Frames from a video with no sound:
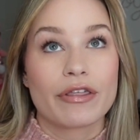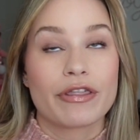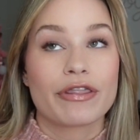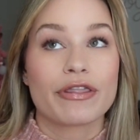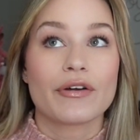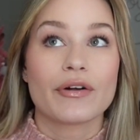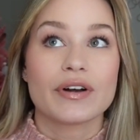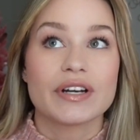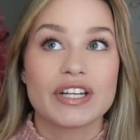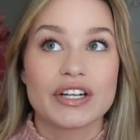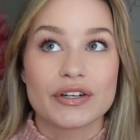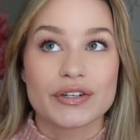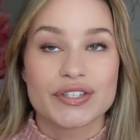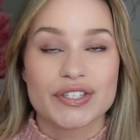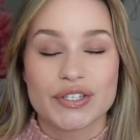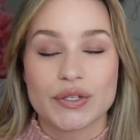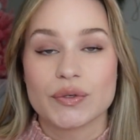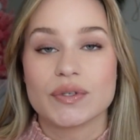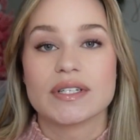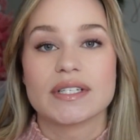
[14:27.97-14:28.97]
third year
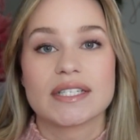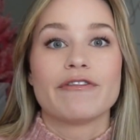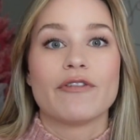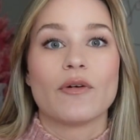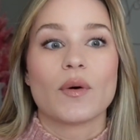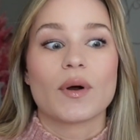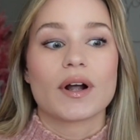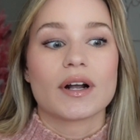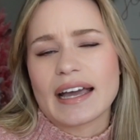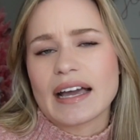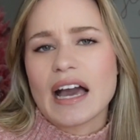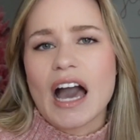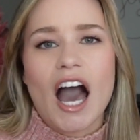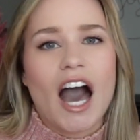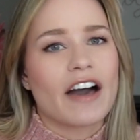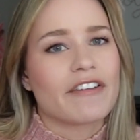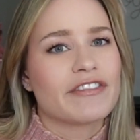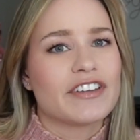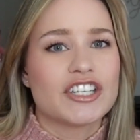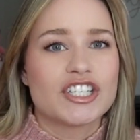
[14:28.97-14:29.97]
students for a
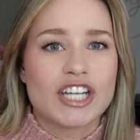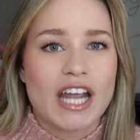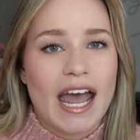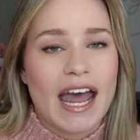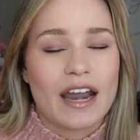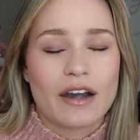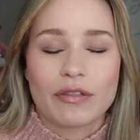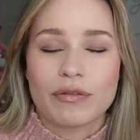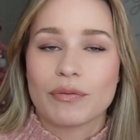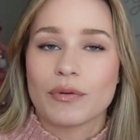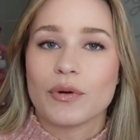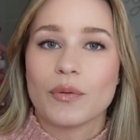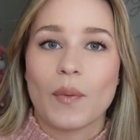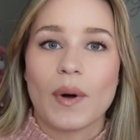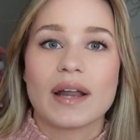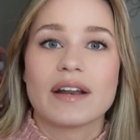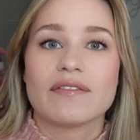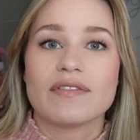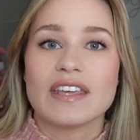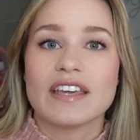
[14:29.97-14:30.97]
coffee chat through
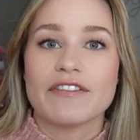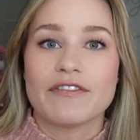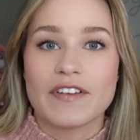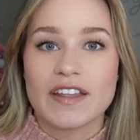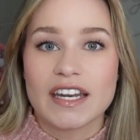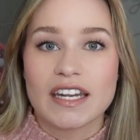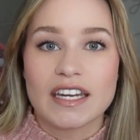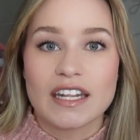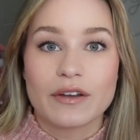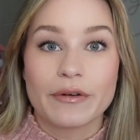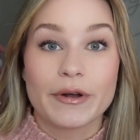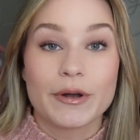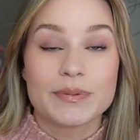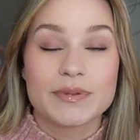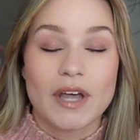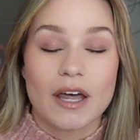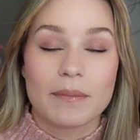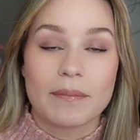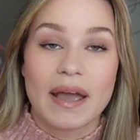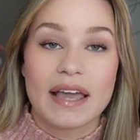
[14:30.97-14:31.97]
one of the affinity groups
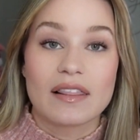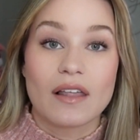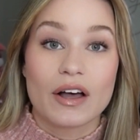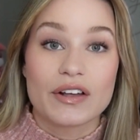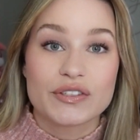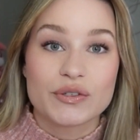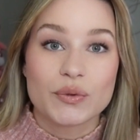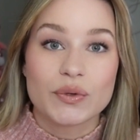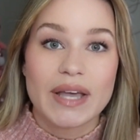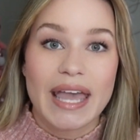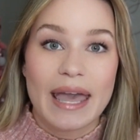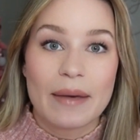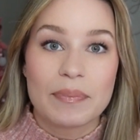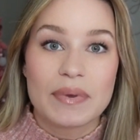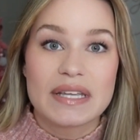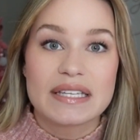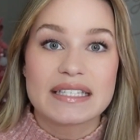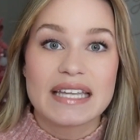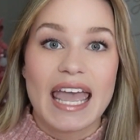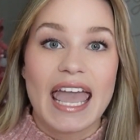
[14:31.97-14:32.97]
on my law school
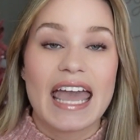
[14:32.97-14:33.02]
campus,